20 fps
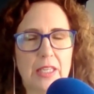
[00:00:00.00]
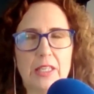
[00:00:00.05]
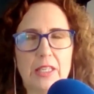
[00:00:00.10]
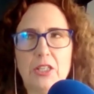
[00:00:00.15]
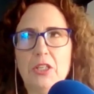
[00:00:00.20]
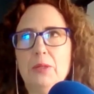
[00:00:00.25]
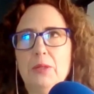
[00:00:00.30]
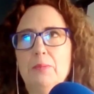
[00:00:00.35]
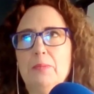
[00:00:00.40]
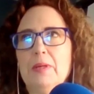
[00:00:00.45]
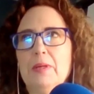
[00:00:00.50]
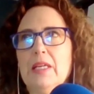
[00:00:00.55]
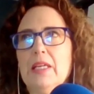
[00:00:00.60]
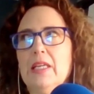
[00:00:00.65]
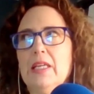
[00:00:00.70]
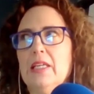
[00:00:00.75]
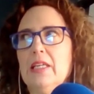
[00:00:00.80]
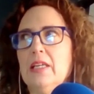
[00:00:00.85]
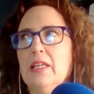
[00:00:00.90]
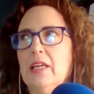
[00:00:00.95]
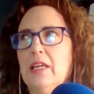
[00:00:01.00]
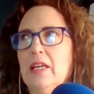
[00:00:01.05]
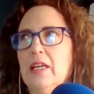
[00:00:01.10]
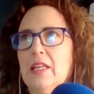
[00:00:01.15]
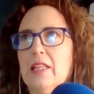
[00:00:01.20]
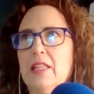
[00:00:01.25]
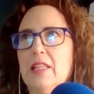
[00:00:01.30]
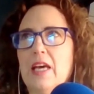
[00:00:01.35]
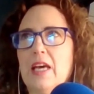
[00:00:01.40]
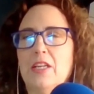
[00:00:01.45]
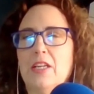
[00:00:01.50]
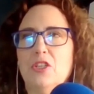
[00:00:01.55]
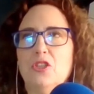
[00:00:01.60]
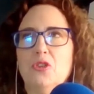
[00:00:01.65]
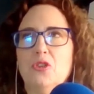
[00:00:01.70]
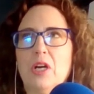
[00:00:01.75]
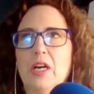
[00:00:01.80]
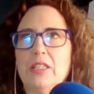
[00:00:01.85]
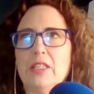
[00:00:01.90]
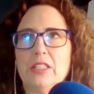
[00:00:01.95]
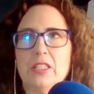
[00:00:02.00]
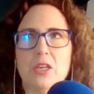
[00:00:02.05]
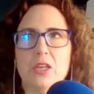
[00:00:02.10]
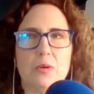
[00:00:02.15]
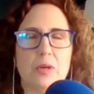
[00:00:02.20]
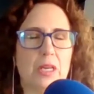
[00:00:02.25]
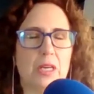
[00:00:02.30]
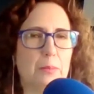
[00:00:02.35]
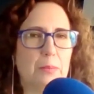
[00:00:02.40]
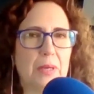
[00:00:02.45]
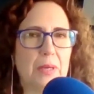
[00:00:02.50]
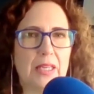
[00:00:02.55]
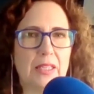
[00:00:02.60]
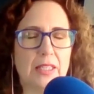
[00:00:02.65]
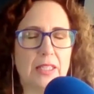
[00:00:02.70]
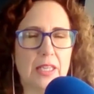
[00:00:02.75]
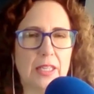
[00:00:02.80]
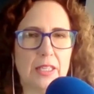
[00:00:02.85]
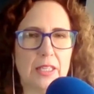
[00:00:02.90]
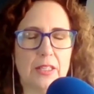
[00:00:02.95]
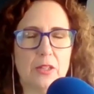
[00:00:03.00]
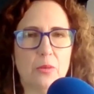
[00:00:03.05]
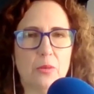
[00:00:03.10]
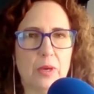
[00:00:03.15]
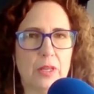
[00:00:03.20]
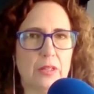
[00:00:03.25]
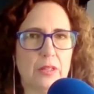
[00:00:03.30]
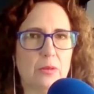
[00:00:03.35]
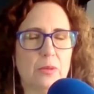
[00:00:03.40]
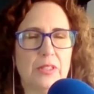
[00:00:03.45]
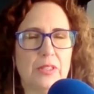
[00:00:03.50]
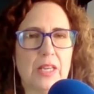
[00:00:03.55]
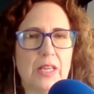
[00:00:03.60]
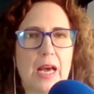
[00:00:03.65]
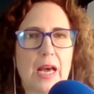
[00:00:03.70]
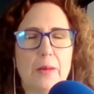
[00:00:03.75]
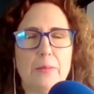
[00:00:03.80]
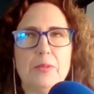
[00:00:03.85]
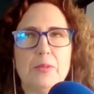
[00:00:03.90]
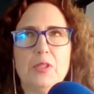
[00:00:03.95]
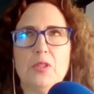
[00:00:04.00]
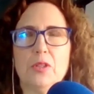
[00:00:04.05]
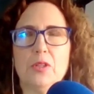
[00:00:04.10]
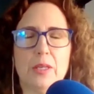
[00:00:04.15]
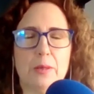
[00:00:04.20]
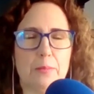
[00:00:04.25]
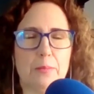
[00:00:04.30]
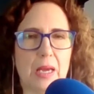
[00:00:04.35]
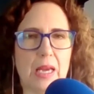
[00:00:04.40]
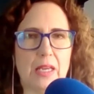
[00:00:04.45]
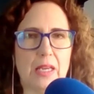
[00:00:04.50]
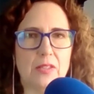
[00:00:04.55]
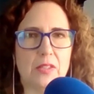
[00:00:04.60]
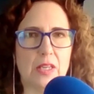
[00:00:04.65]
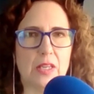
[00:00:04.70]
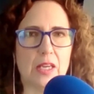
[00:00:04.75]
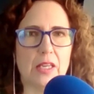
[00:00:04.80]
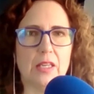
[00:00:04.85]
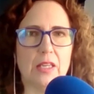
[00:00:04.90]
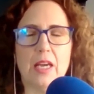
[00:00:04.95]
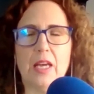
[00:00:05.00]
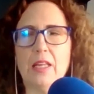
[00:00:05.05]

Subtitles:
It could be that you got to go on a picnic and the weather was absolutely amazing